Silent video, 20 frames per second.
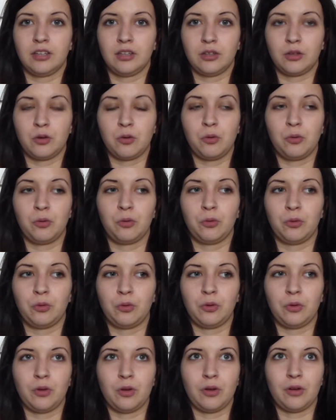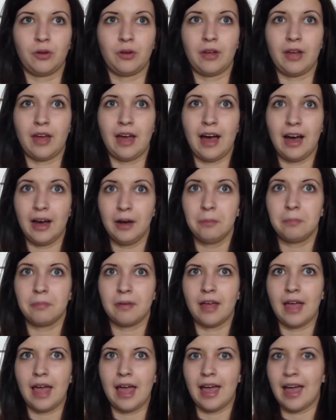you help
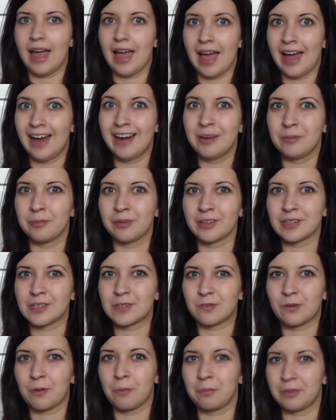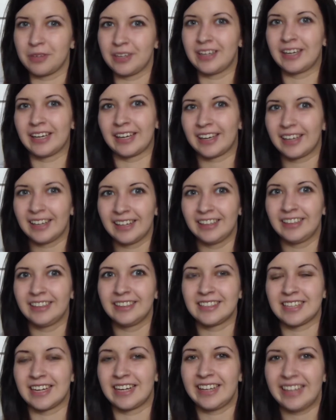animals from being
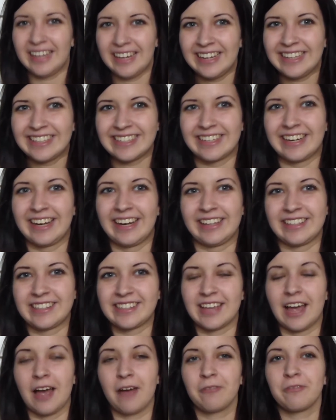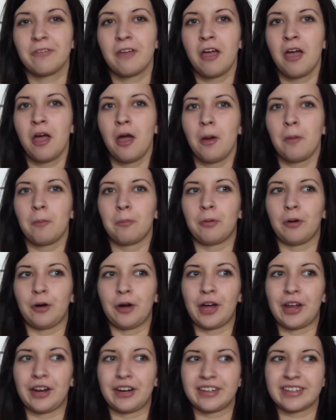killed and eaten and stuff,
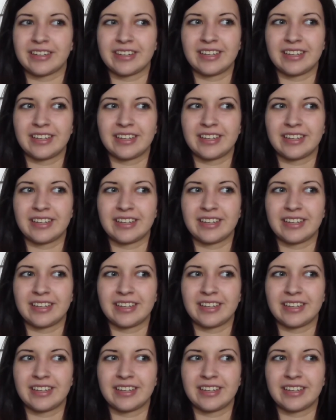but